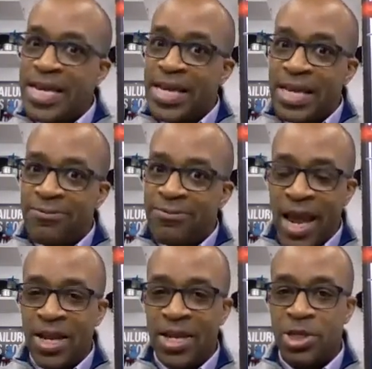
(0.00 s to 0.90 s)
taking
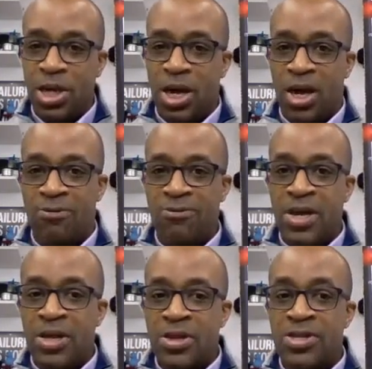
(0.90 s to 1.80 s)
advantage
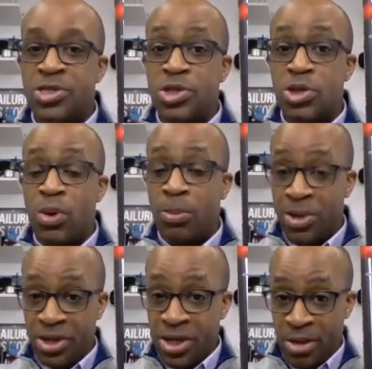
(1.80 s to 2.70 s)
of this new
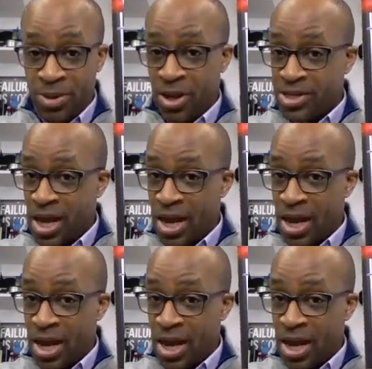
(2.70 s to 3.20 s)
ability to be